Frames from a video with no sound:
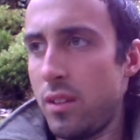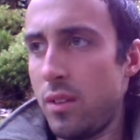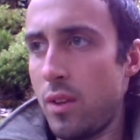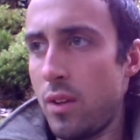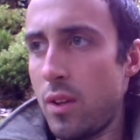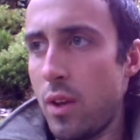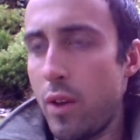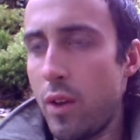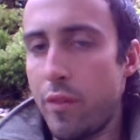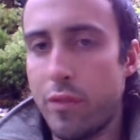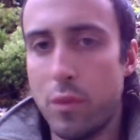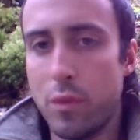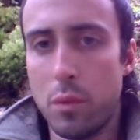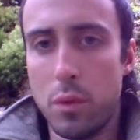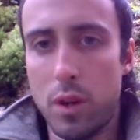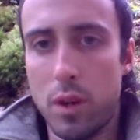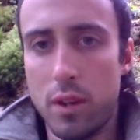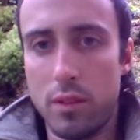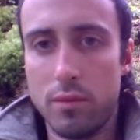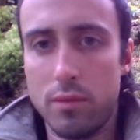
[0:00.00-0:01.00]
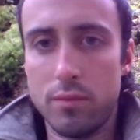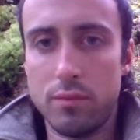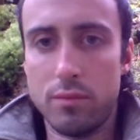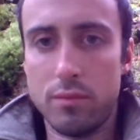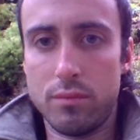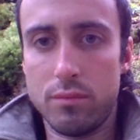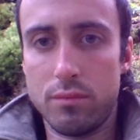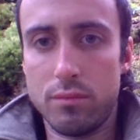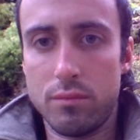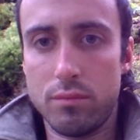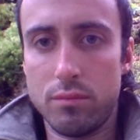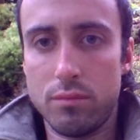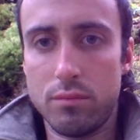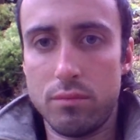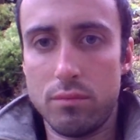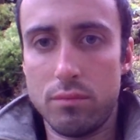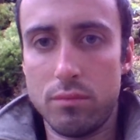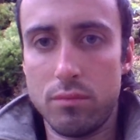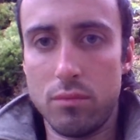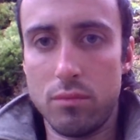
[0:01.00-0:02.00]
go for what
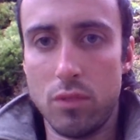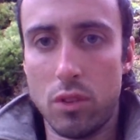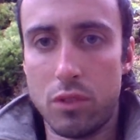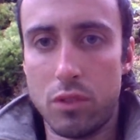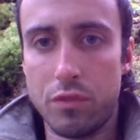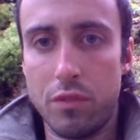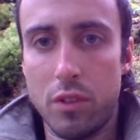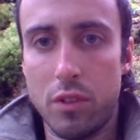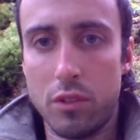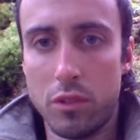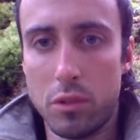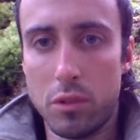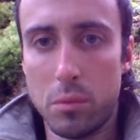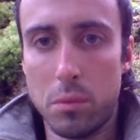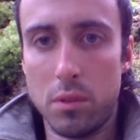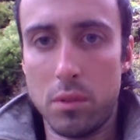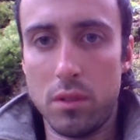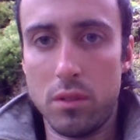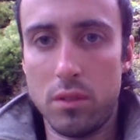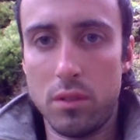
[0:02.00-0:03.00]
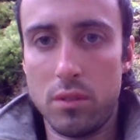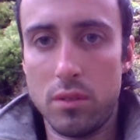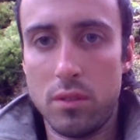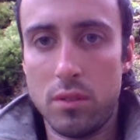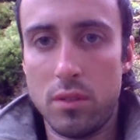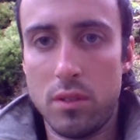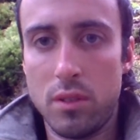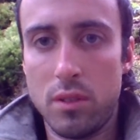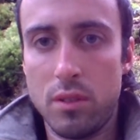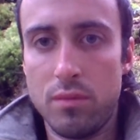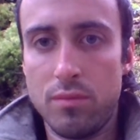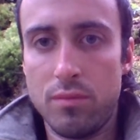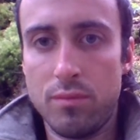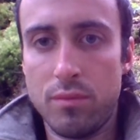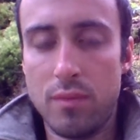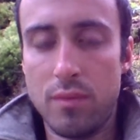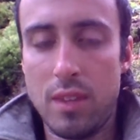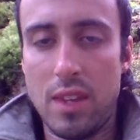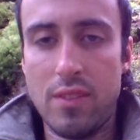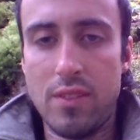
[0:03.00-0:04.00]
looks vulnerable.
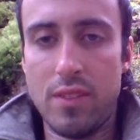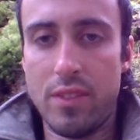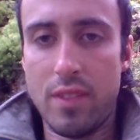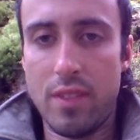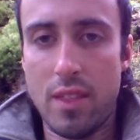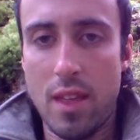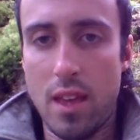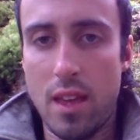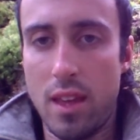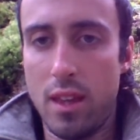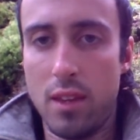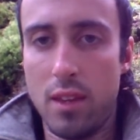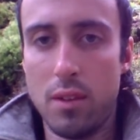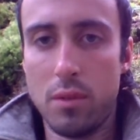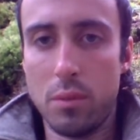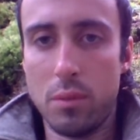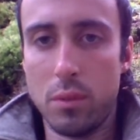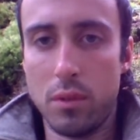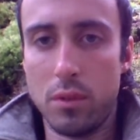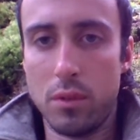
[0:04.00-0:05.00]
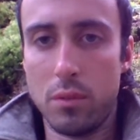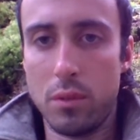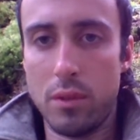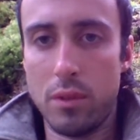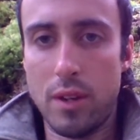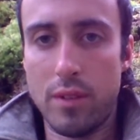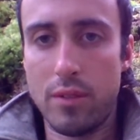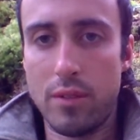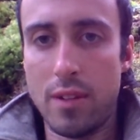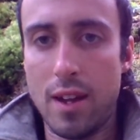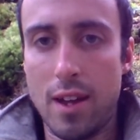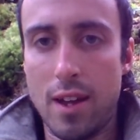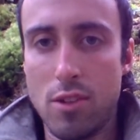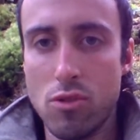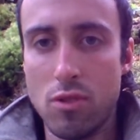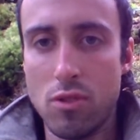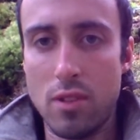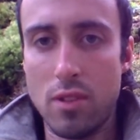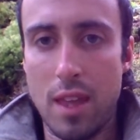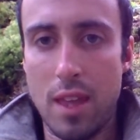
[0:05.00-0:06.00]
Even would never
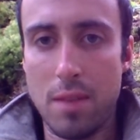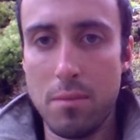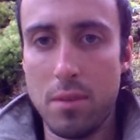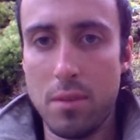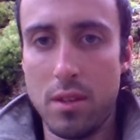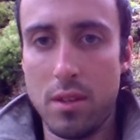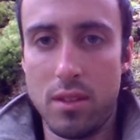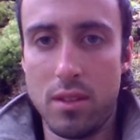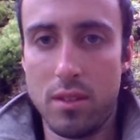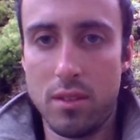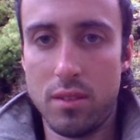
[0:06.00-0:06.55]
actually date me.